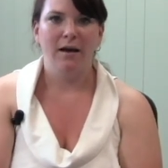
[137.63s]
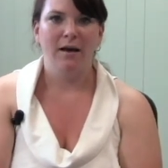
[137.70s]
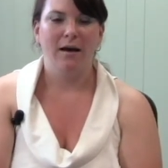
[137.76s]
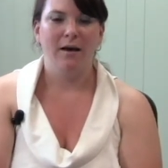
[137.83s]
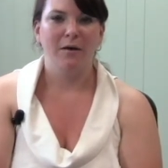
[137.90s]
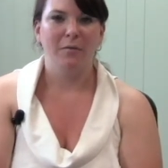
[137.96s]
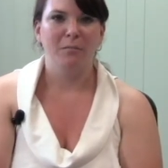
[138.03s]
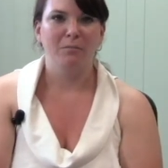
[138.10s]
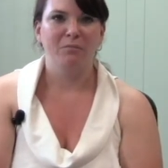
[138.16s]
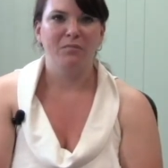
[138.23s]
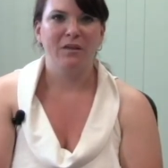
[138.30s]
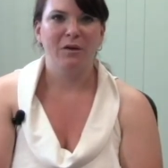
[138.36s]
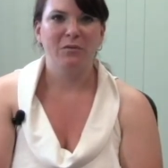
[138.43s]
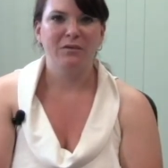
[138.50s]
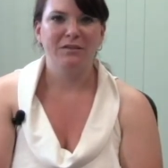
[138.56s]
Um,
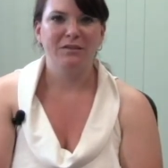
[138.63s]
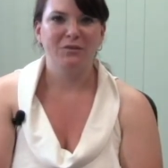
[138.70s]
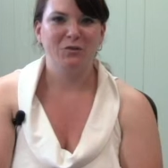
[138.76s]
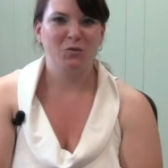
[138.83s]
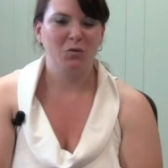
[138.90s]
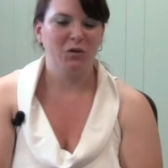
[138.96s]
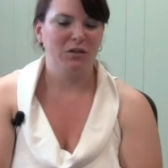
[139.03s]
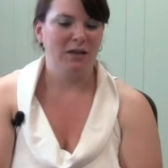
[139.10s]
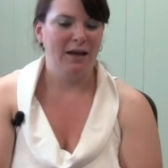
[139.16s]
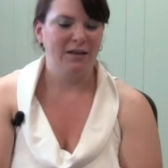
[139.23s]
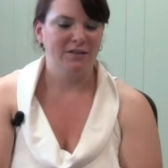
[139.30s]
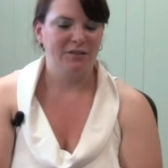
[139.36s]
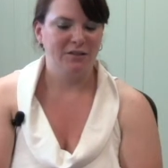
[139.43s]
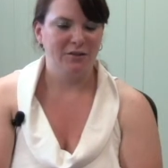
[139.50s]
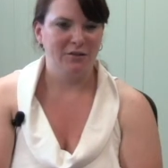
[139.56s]
there was a store
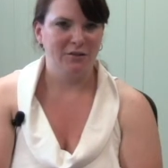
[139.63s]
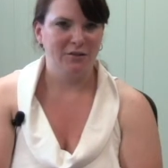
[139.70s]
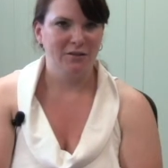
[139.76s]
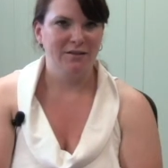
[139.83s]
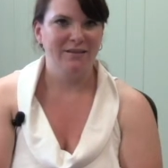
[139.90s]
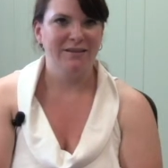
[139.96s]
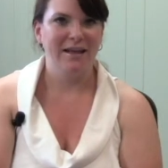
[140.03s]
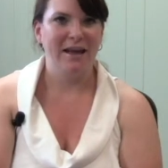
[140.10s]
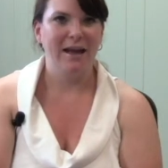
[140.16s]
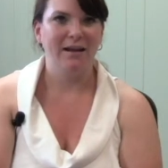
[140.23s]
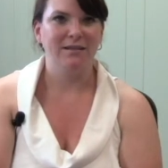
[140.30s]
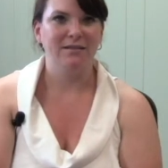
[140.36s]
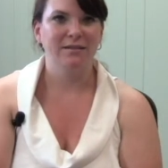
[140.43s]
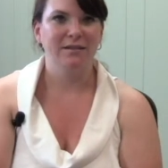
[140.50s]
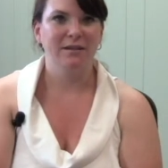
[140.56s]
last year that